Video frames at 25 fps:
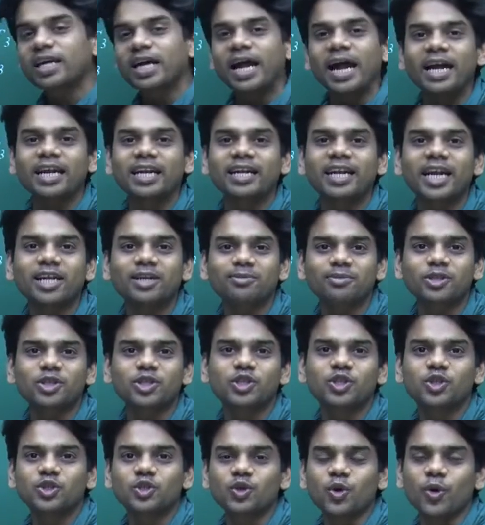that, let me
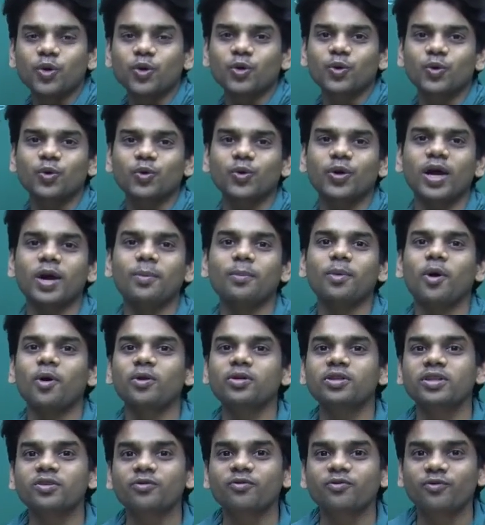show you
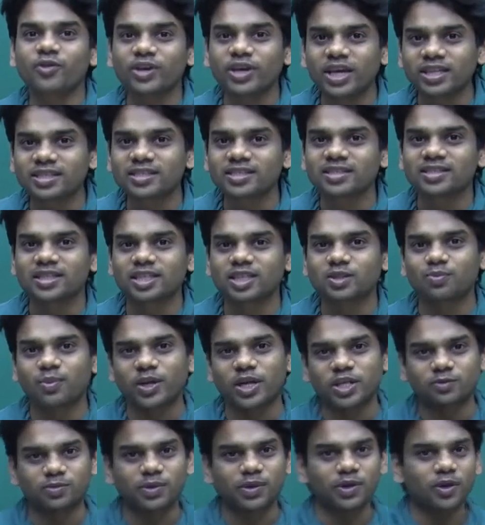about the Wien's
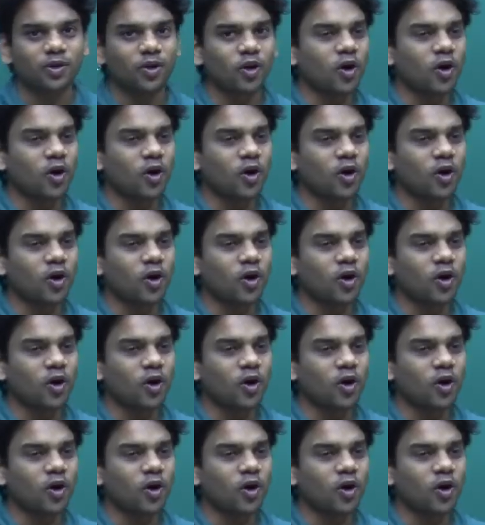displacement